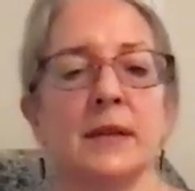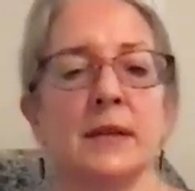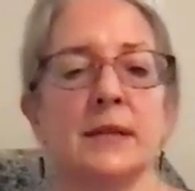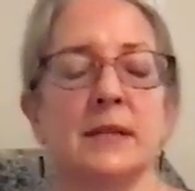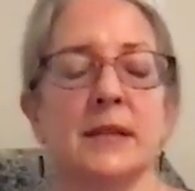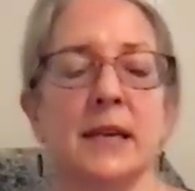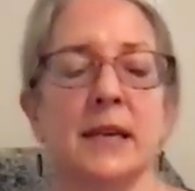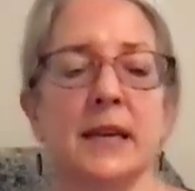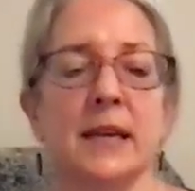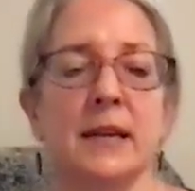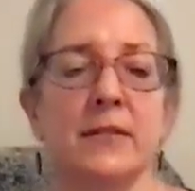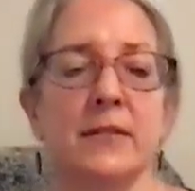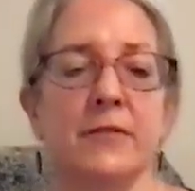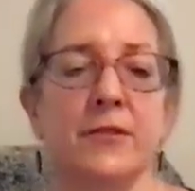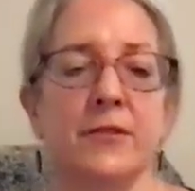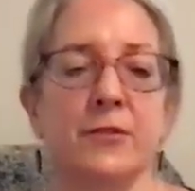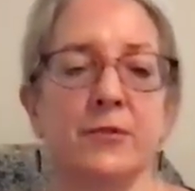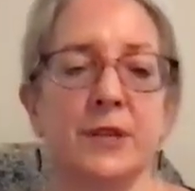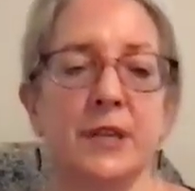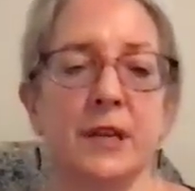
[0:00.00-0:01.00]
Taking a
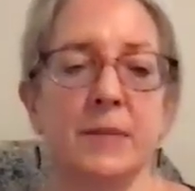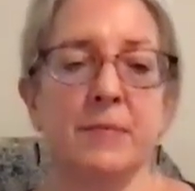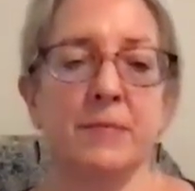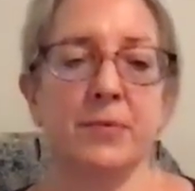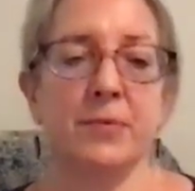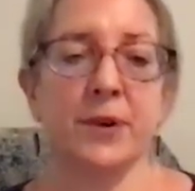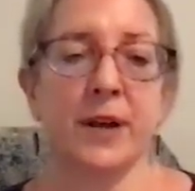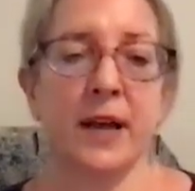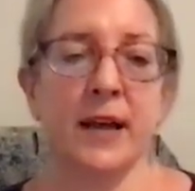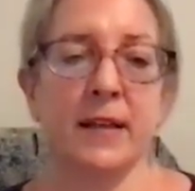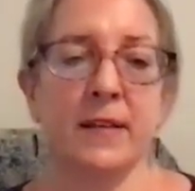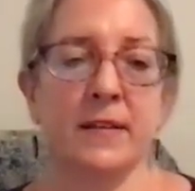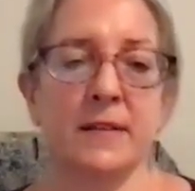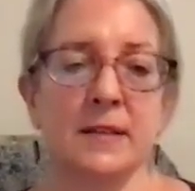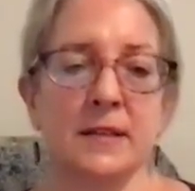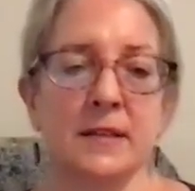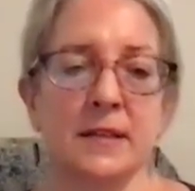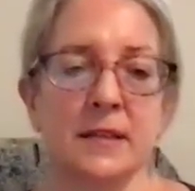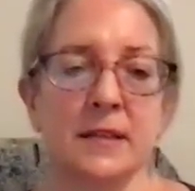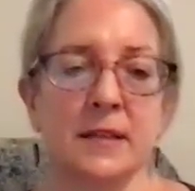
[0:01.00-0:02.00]
few deep
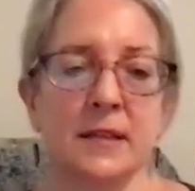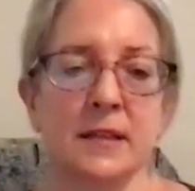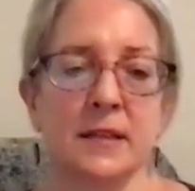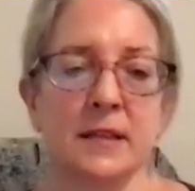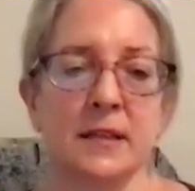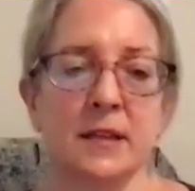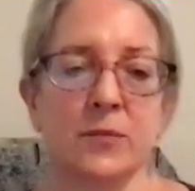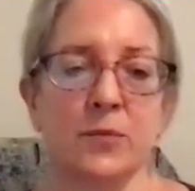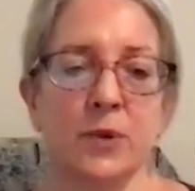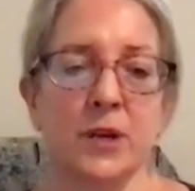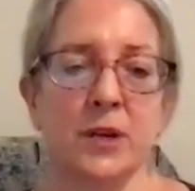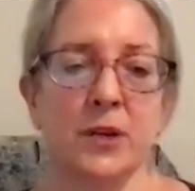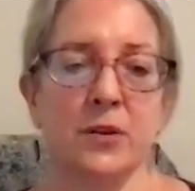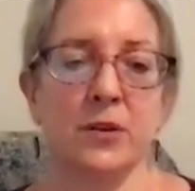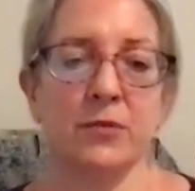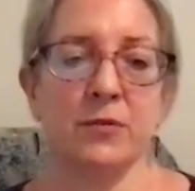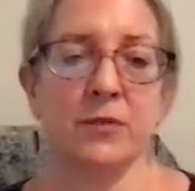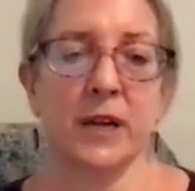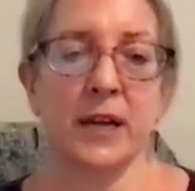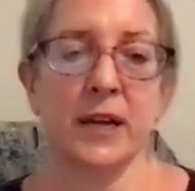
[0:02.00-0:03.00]
breaths, and when you're
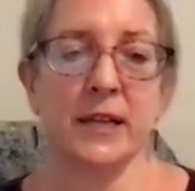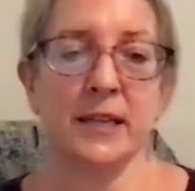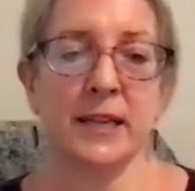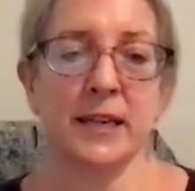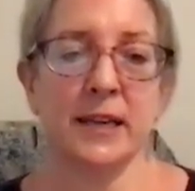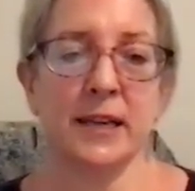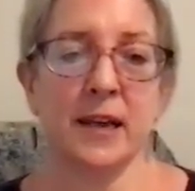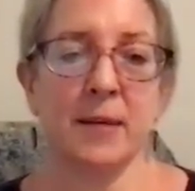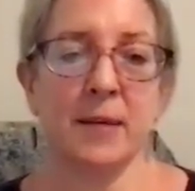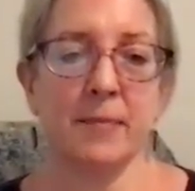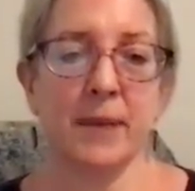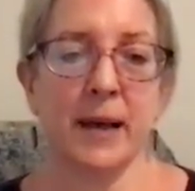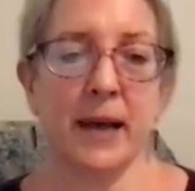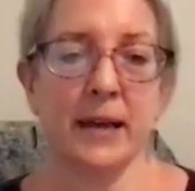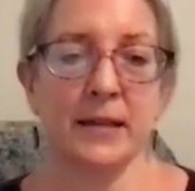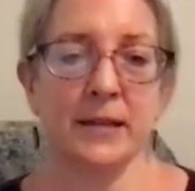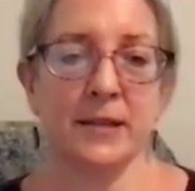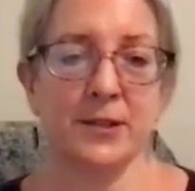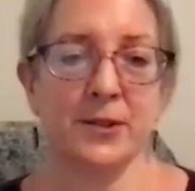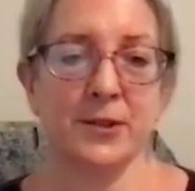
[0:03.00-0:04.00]
ready, come
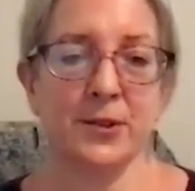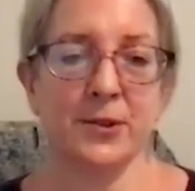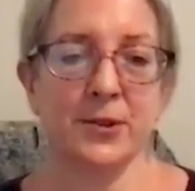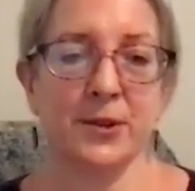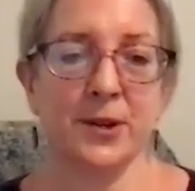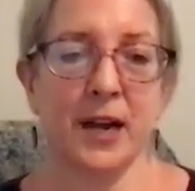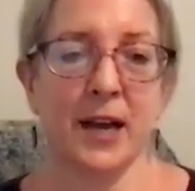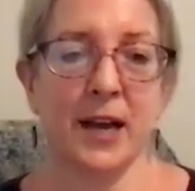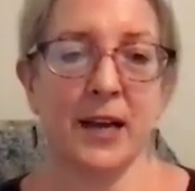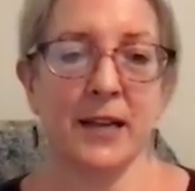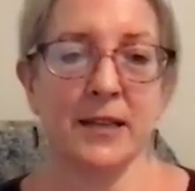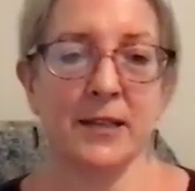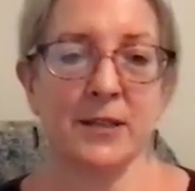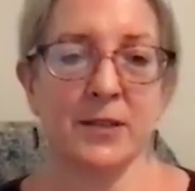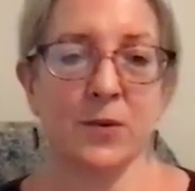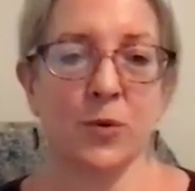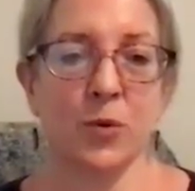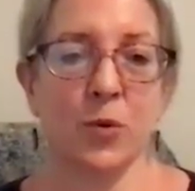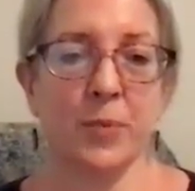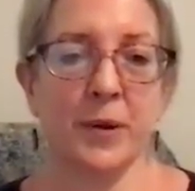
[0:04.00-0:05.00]
back to your eyes
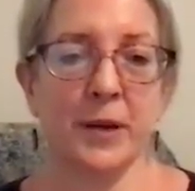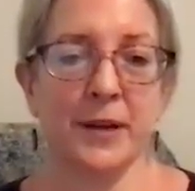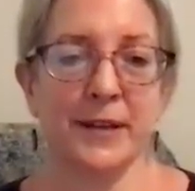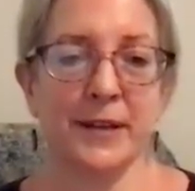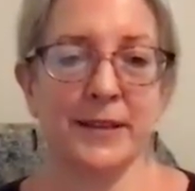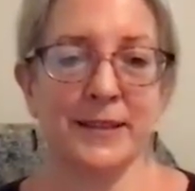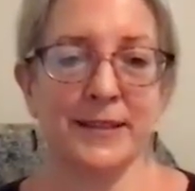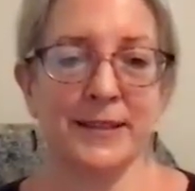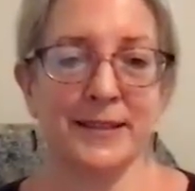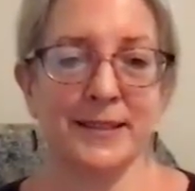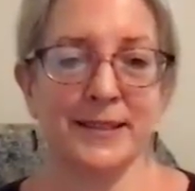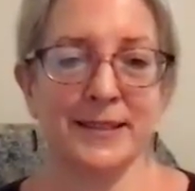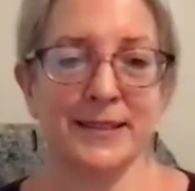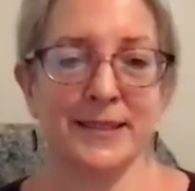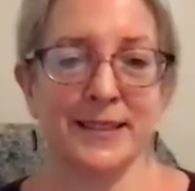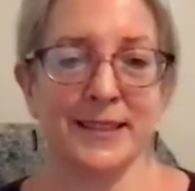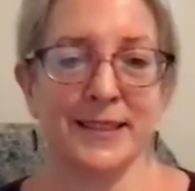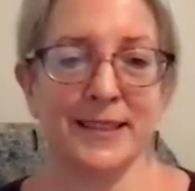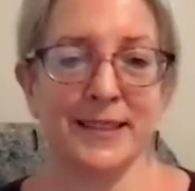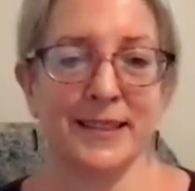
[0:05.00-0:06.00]
open,
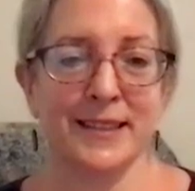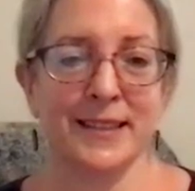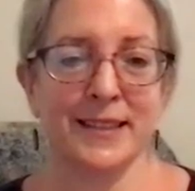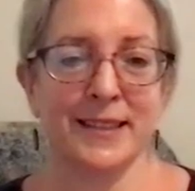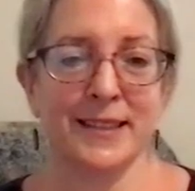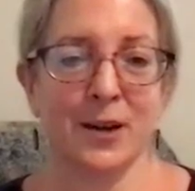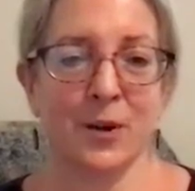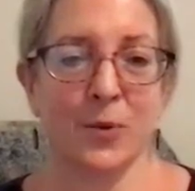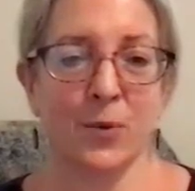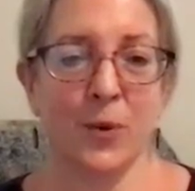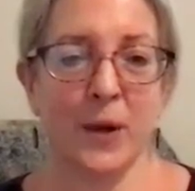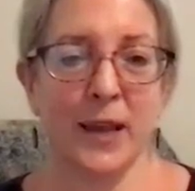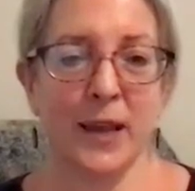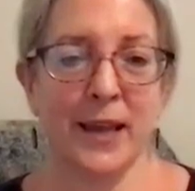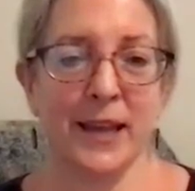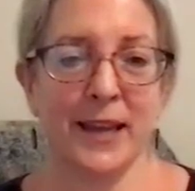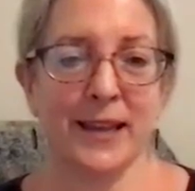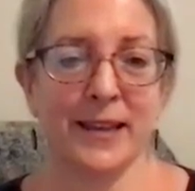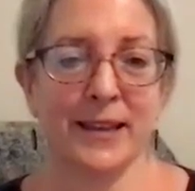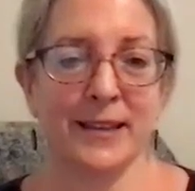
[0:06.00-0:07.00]

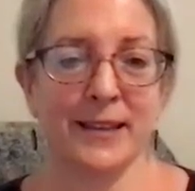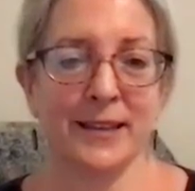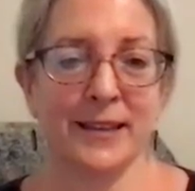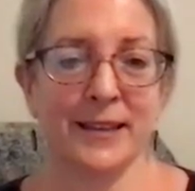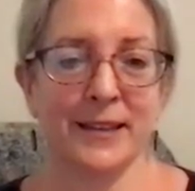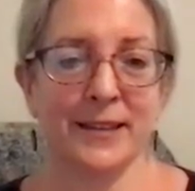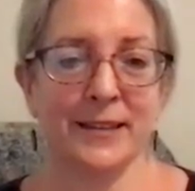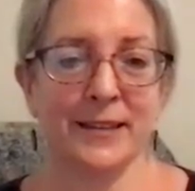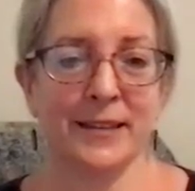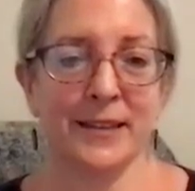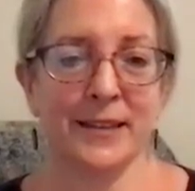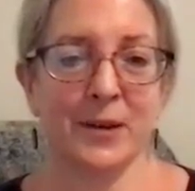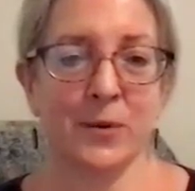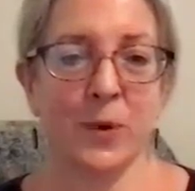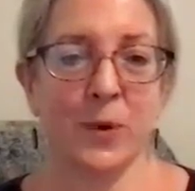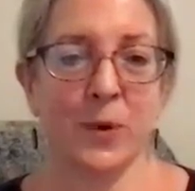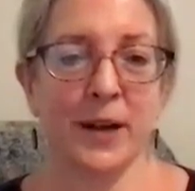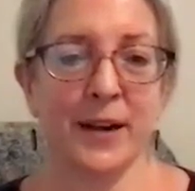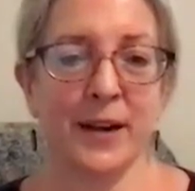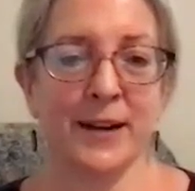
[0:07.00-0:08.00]
awake, alert, and
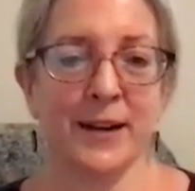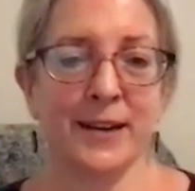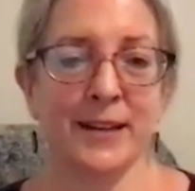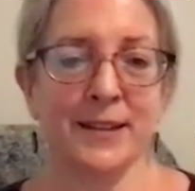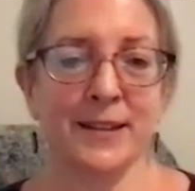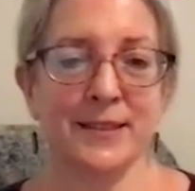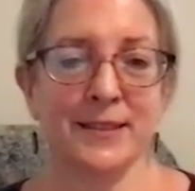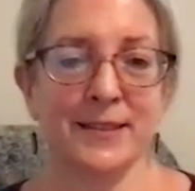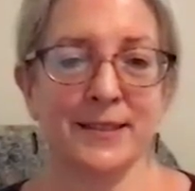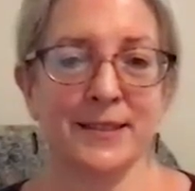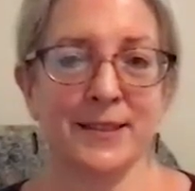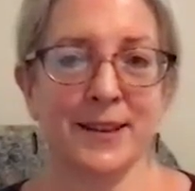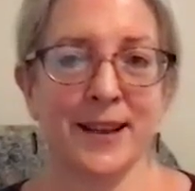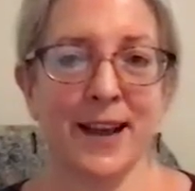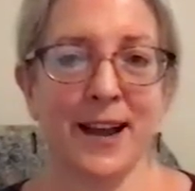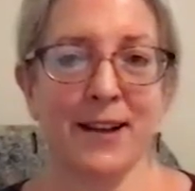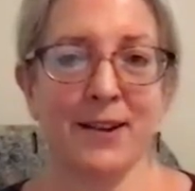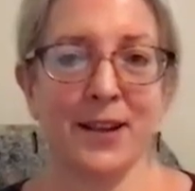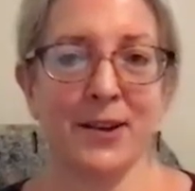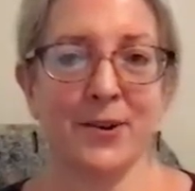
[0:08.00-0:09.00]
aware to
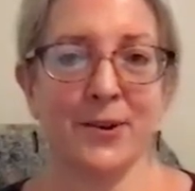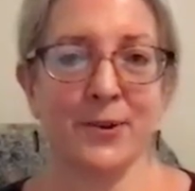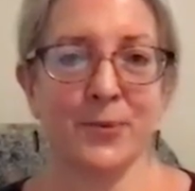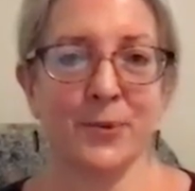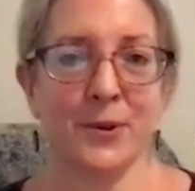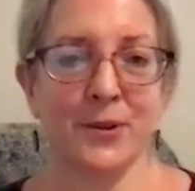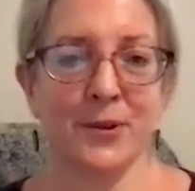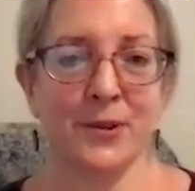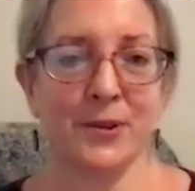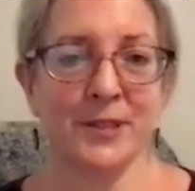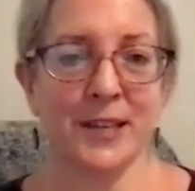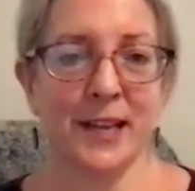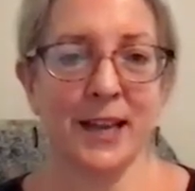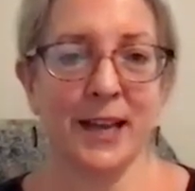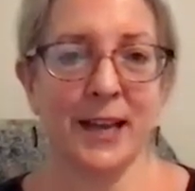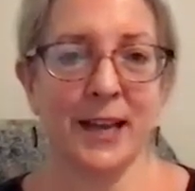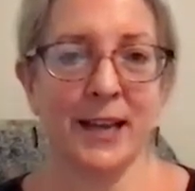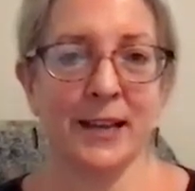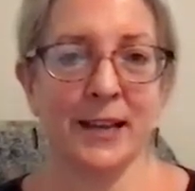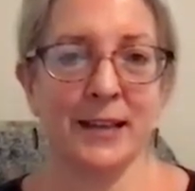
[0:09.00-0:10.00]
carry on with your
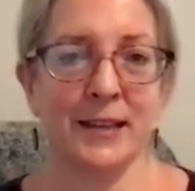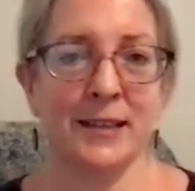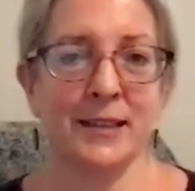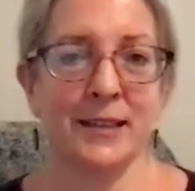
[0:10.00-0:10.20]
day.